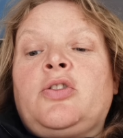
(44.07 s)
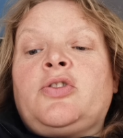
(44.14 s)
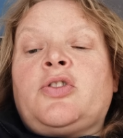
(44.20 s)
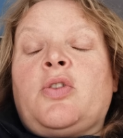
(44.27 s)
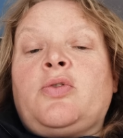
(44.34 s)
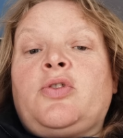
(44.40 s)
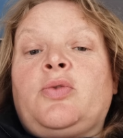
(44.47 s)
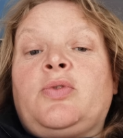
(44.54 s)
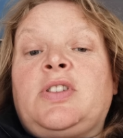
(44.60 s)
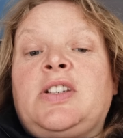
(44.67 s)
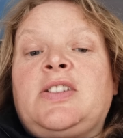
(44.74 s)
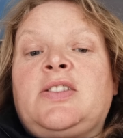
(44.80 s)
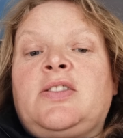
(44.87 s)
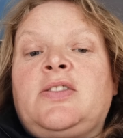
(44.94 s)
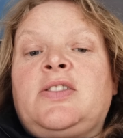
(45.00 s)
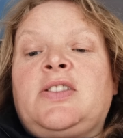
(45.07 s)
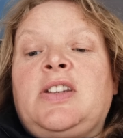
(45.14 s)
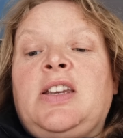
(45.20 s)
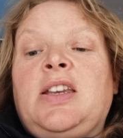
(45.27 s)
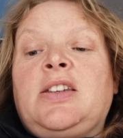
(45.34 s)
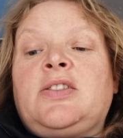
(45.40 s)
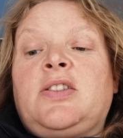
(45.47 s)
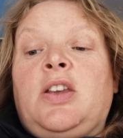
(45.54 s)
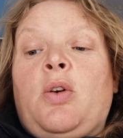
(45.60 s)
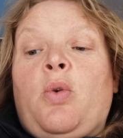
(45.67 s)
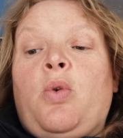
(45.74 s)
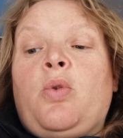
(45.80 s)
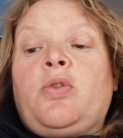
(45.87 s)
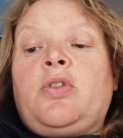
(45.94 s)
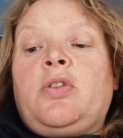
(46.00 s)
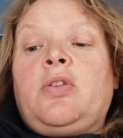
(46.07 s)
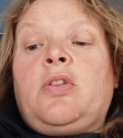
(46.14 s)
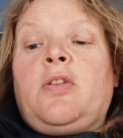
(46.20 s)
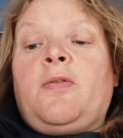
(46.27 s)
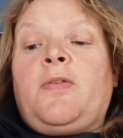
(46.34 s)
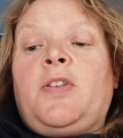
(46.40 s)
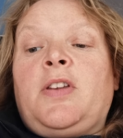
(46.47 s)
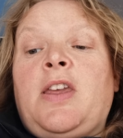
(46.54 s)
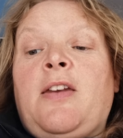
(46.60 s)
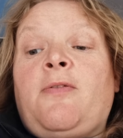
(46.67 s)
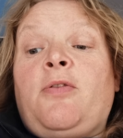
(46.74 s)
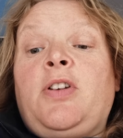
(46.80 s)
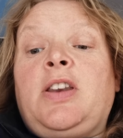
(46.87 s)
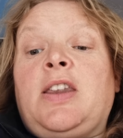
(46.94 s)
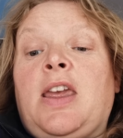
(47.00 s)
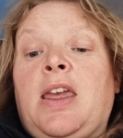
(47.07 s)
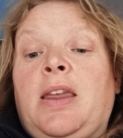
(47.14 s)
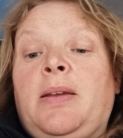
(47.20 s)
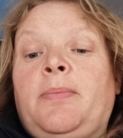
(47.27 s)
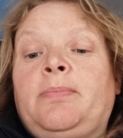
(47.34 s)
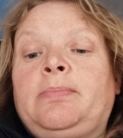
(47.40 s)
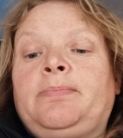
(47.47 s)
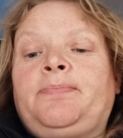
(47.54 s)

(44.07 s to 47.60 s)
Social distancing is the order of the everyday.